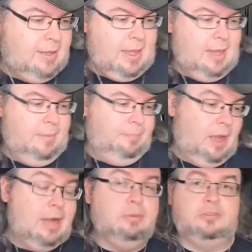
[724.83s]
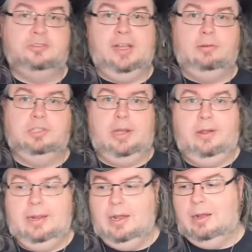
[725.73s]
I was a
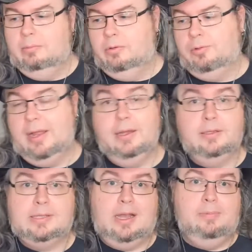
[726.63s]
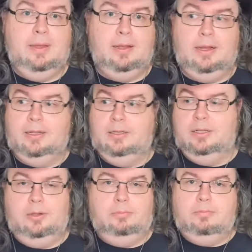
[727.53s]
secretary. I'm great at typing. I can
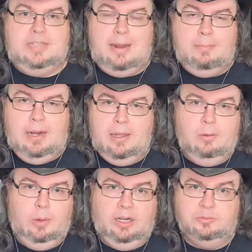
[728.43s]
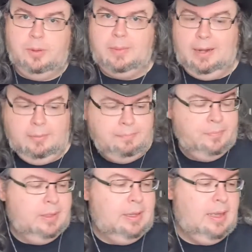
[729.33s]
do 10 million words per minute.
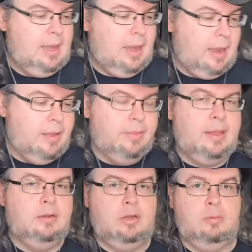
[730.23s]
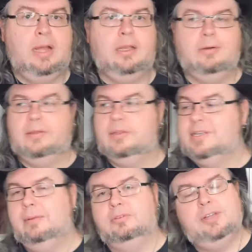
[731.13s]
And then you might go around the
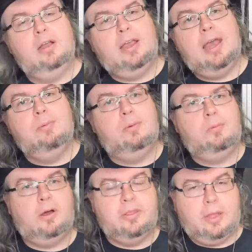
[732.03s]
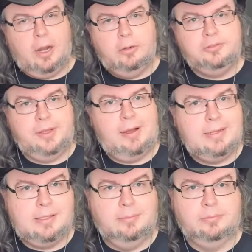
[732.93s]
table and say, okay, well, what are the cozy
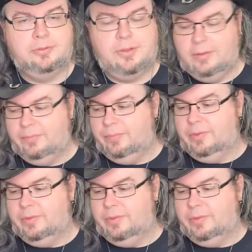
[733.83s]
items that